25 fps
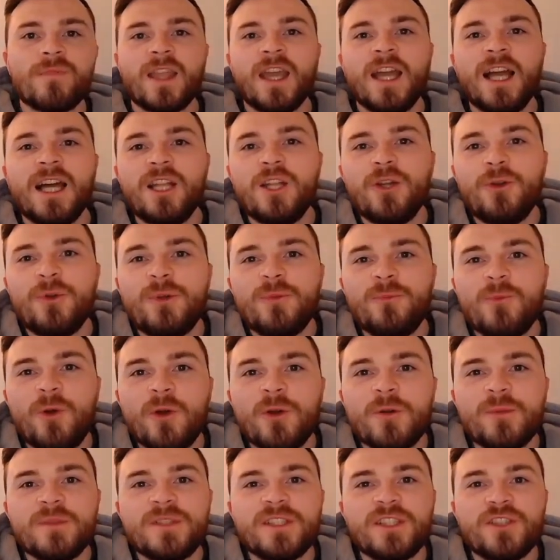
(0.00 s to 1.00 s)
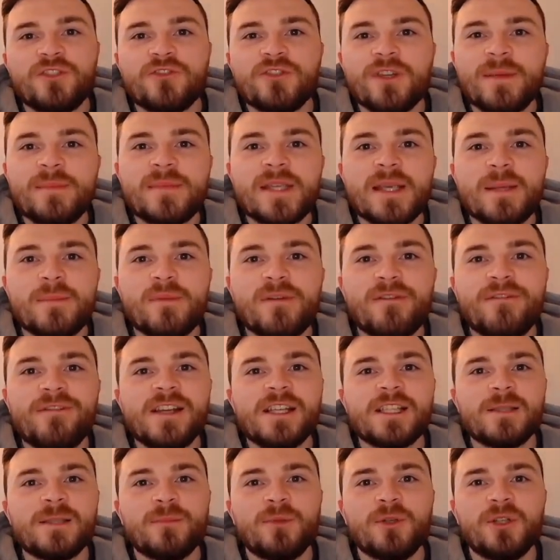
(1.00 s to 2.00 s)
Hello and welcome to the Dream Team
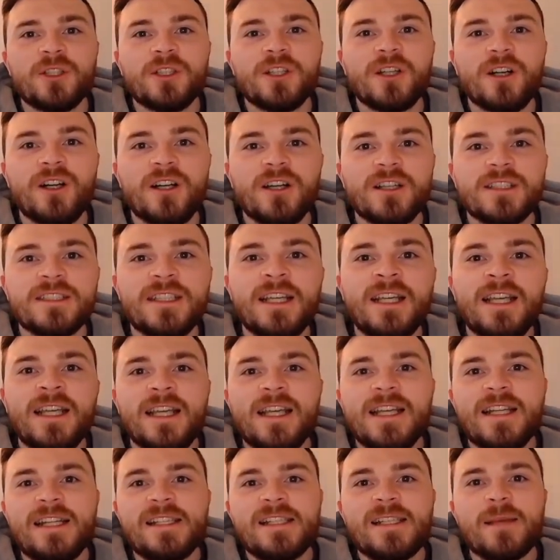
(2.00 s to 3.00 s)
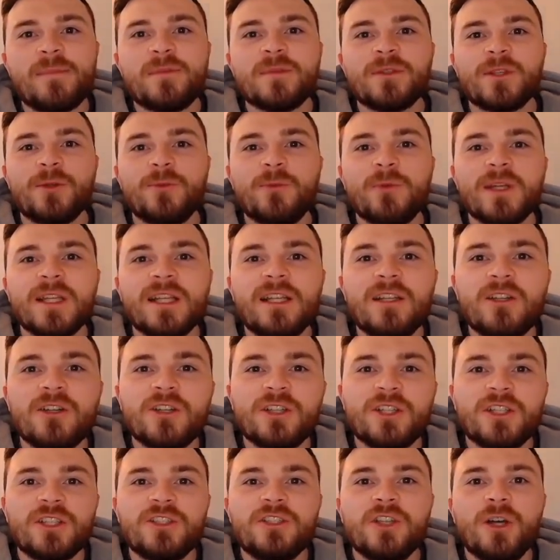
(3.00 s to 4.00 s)
Professor podcast. In this episode, we're going to look
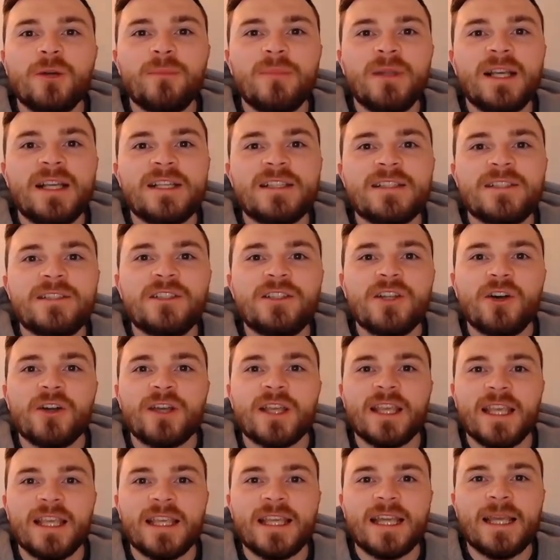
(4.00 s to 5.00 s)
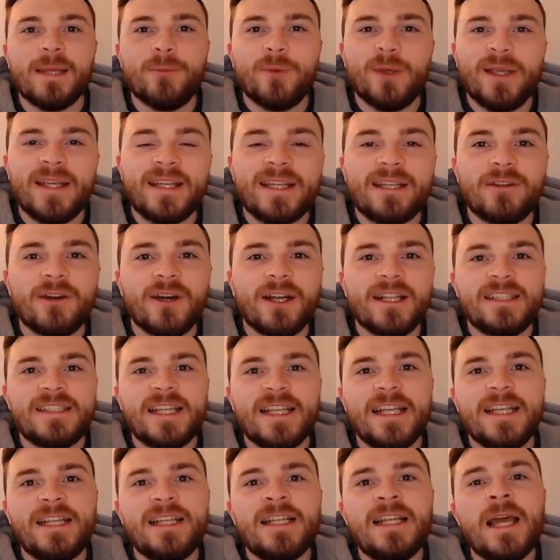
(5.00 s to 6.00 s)
at the top players to target in game week
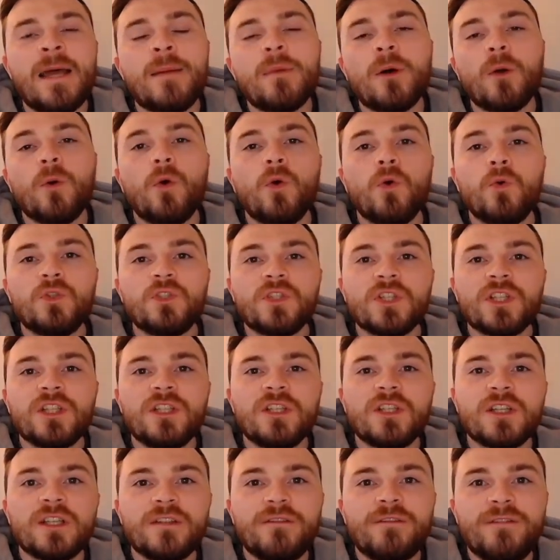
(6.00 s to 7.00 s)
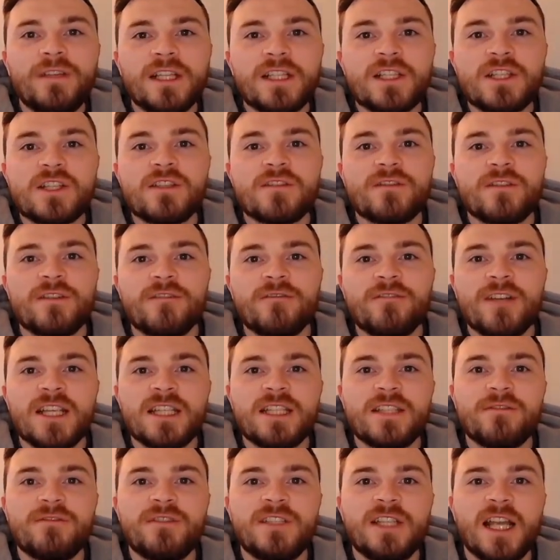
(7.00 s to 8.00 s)
19, but we're also going to look at the fixtures for the
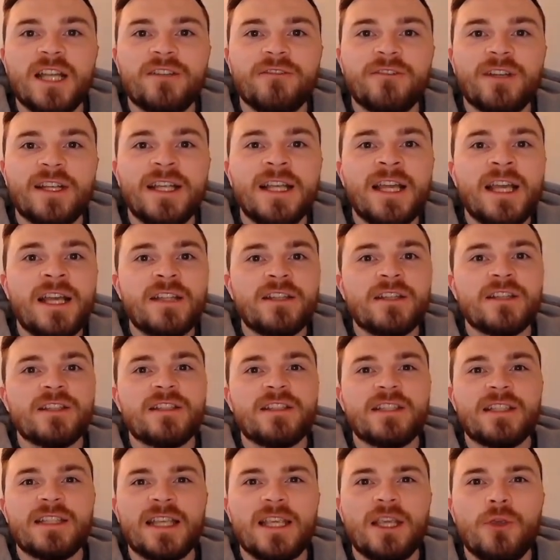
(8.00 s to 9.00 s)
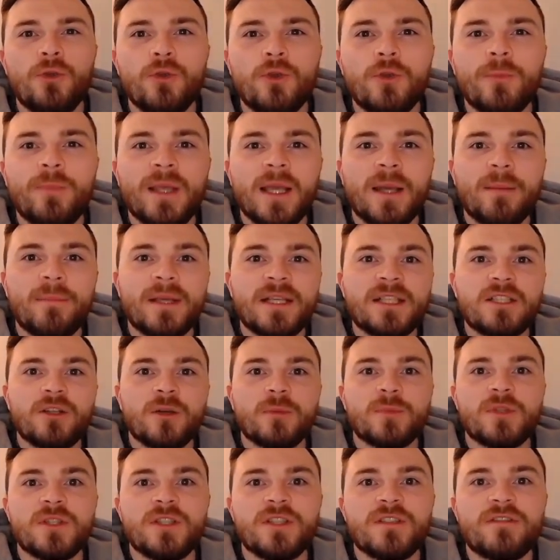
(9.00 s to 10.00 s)
rest of January just to see who could be our best
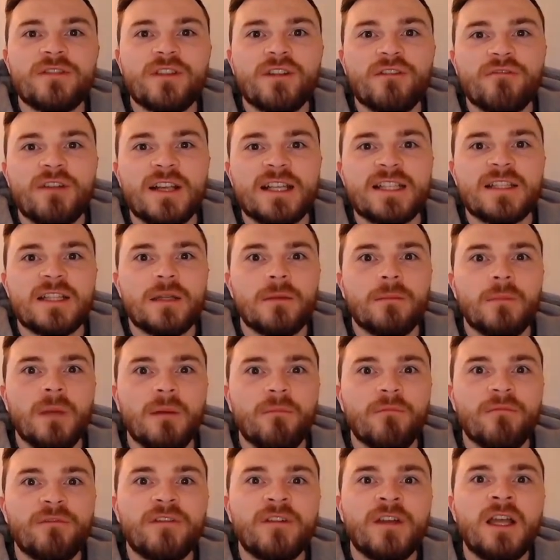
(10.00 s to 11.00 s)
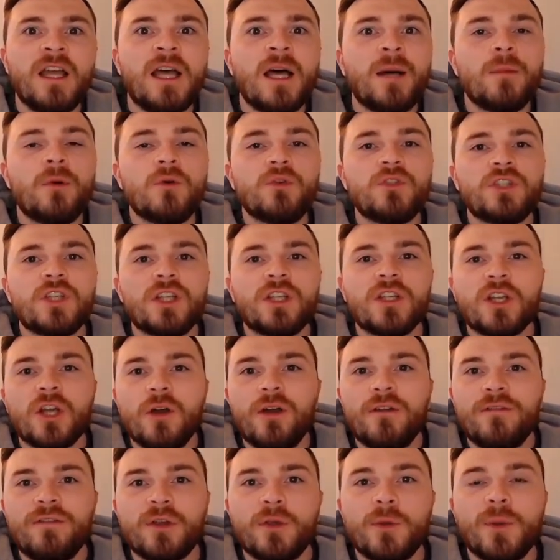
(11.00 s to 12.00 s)
options for the rest of the month. I'm also going to go
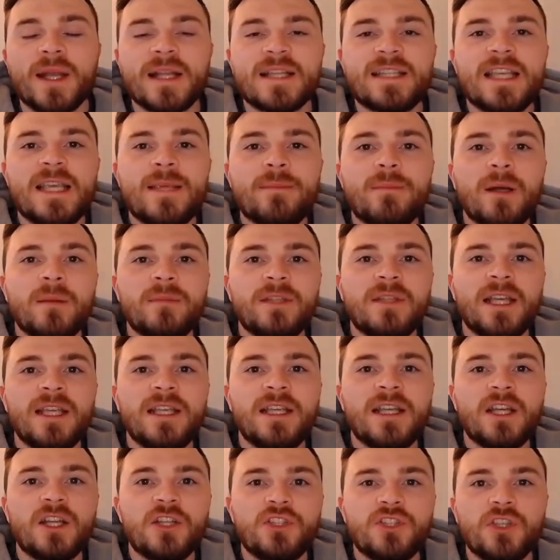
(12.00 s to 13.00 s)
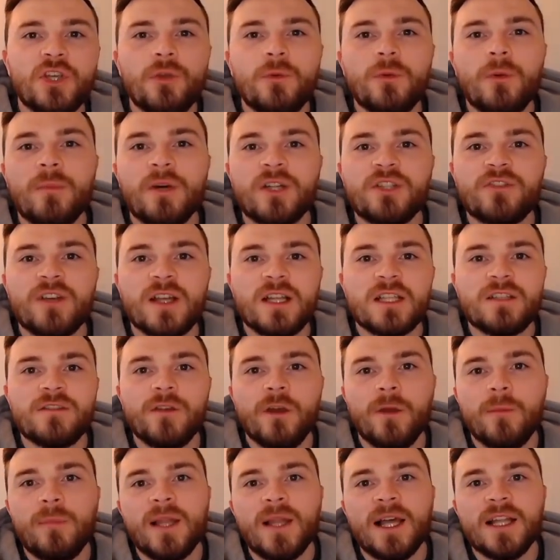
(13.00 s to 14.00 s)
over a quick team update and show you what my
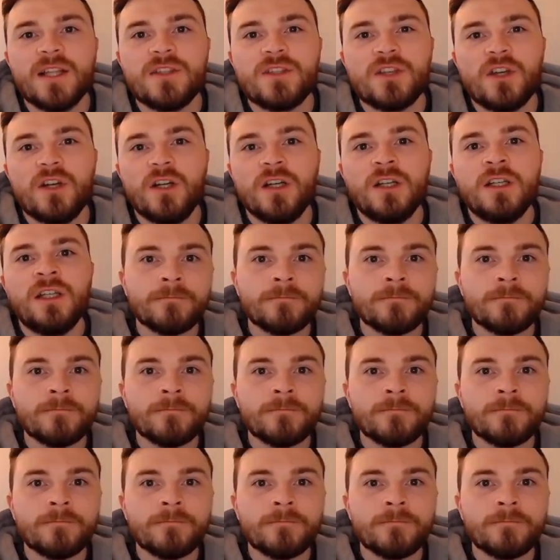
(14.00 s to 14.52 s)
transfer plans are.